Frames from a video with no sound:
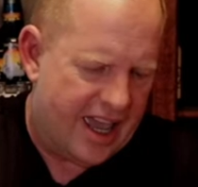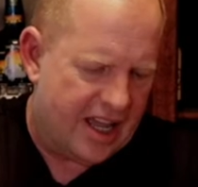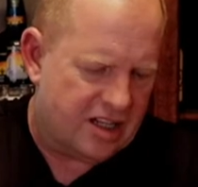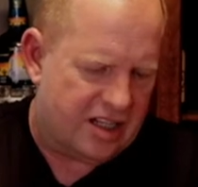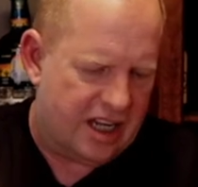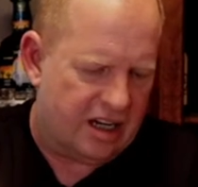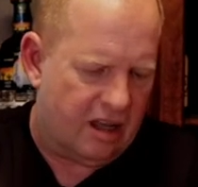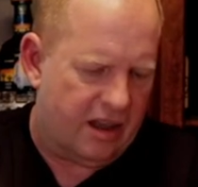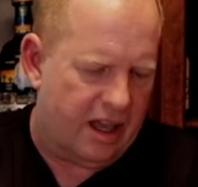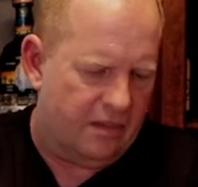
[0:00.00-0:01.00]
Yeah, just
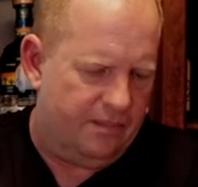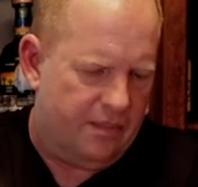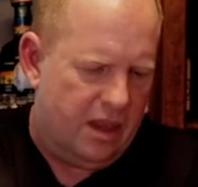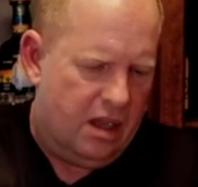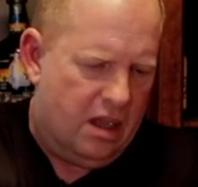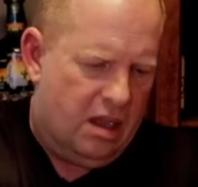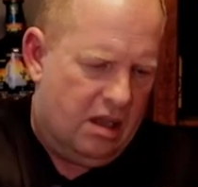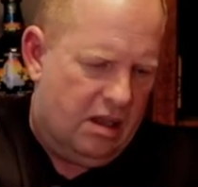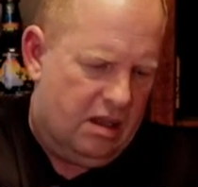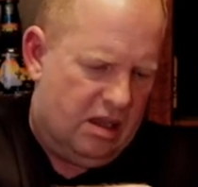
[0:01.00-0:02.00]
take it all out.
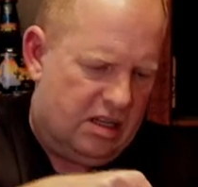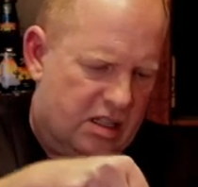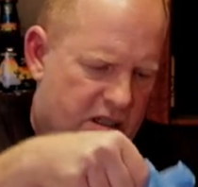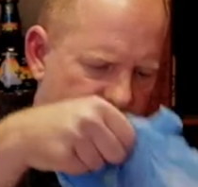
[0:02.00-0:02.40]
It's